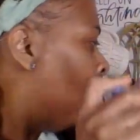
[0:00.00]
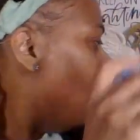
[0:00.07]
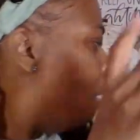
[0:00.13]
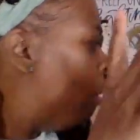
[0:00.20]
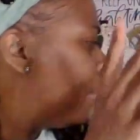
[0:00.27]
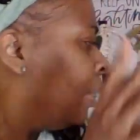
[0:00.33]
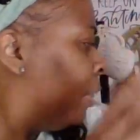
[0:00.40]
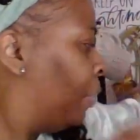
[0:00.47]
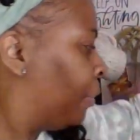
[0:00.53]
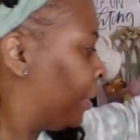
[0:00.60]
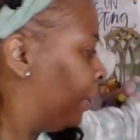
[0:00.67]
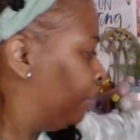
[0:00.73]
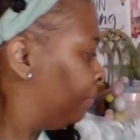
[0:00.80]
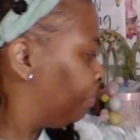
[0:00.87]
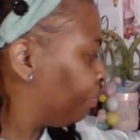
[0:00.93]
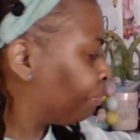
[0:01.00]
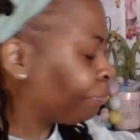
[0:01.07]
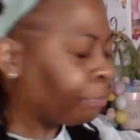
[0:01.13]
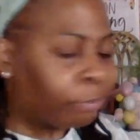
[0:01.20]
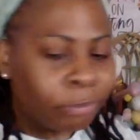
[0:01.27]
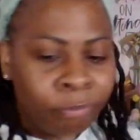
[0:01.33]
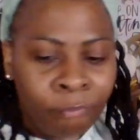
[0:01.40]
Okie dokie.
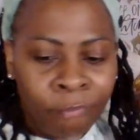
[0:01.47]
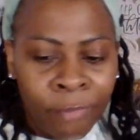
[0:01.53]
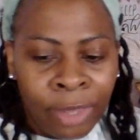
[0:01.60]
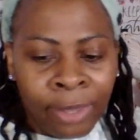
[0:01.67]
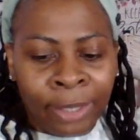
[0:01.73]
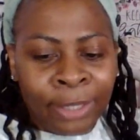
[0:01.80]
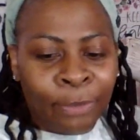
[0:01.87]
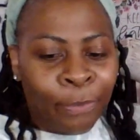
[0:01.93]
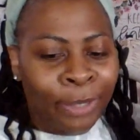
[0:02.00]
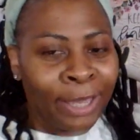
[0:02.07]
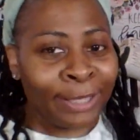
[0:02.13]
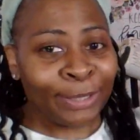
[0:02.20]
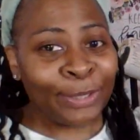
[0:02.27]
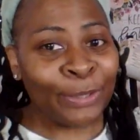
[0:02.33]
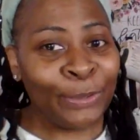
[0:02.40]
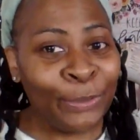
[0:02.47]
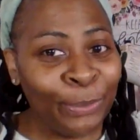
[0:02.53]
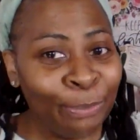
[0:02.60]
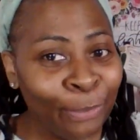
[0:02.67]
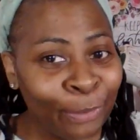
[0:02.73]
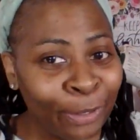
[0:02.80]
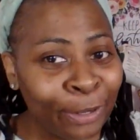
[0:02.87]
We got
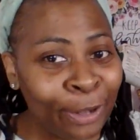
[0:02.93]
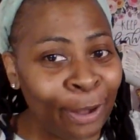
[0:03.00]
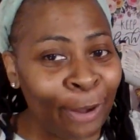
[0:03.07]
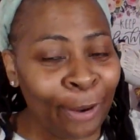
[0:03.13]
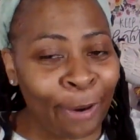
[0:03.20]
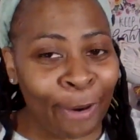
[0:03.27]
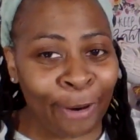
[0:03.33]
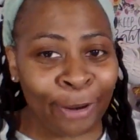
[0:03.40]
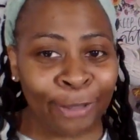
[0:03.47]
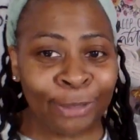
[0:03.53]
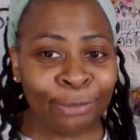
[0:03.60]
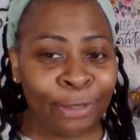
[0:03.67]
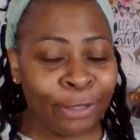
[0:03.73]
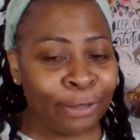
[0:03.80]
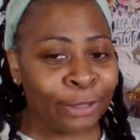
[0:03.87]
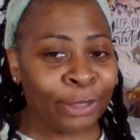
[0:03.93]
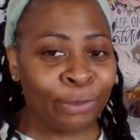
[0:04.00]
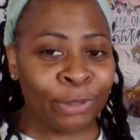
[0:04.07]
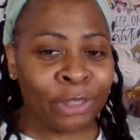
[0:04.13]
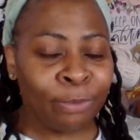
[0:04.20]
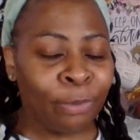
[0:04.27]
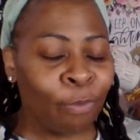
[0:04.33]
two more cards. I'm going to
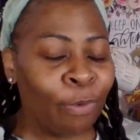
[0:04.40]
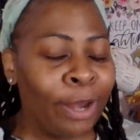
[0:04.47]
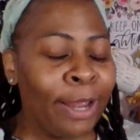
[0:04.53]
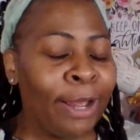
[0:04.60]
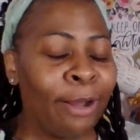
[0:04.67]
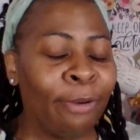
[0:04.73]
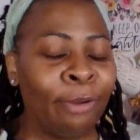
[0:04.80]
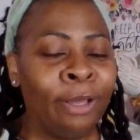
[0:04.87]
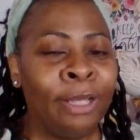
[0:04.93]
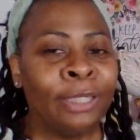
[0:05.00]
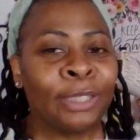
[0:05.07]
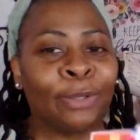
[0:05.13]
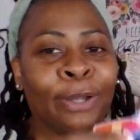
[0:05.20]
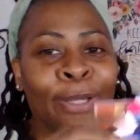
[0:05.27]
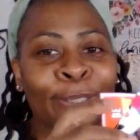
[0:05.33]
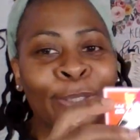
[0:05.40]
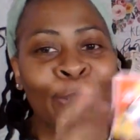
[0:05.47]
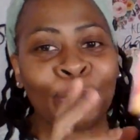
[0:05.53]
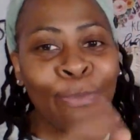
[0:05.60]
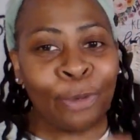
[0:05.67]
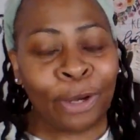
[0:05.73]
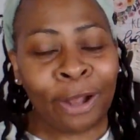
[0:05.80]
switch them around. So I got
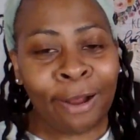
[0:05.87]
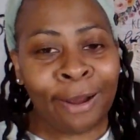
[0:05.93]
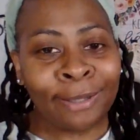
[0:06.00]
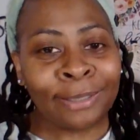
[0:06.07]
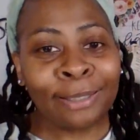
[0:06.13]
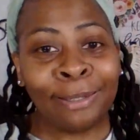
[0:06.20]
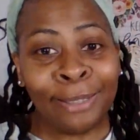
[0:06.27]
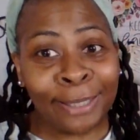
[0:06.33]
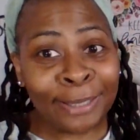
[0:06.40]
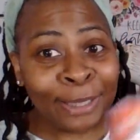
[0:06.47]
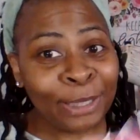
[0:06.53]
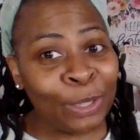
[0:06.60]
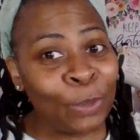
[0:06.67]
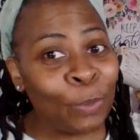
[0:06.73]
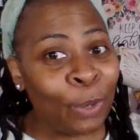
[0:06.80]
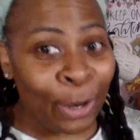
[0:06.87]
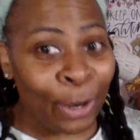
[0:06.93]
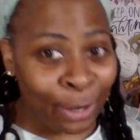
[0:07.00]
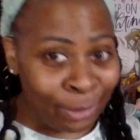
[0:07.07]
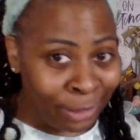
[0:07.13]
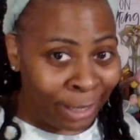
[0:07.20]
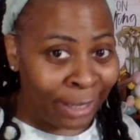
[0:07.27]
two more cards. Let's see
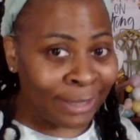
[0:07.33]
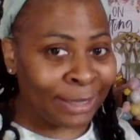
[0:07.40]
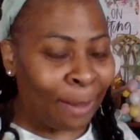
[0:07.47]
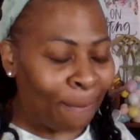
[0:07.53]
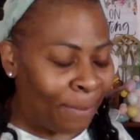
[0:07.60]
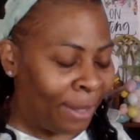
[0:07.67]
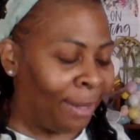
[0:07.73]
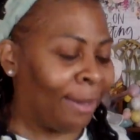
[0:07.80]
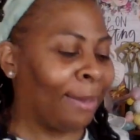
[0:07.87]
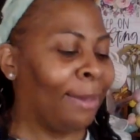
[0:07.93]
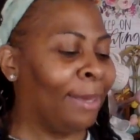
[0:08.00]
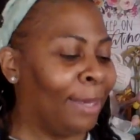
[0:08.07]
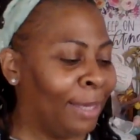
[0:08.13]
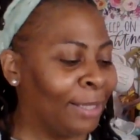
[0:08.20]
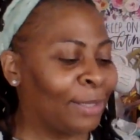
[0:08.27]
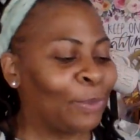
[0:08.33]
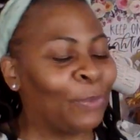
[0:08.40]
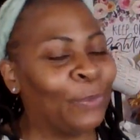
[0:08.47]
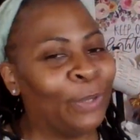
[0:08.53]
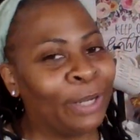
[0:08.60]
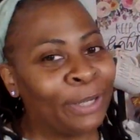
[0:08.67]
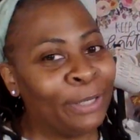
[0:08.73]
her next pick is.
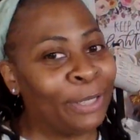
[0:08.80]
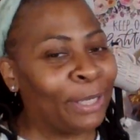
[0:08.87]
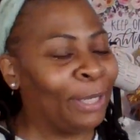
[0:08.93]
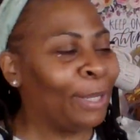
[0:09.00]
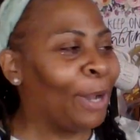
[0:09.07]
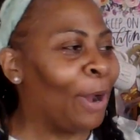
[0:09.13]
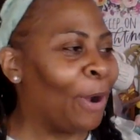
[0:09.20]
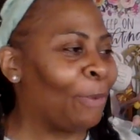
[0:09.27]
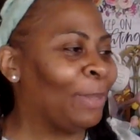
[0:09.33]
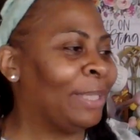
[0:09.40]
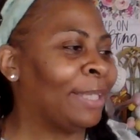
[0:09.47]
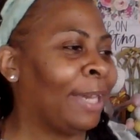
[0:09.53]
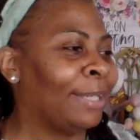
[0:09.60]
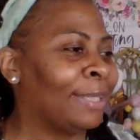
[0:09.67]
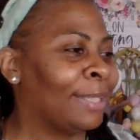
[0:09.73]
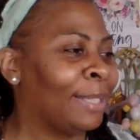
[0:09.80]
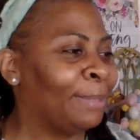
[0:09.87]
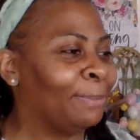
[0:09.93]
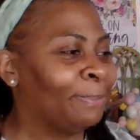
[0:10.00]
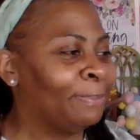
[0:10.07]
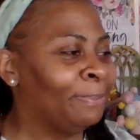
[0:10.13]
What cookie are we tasting?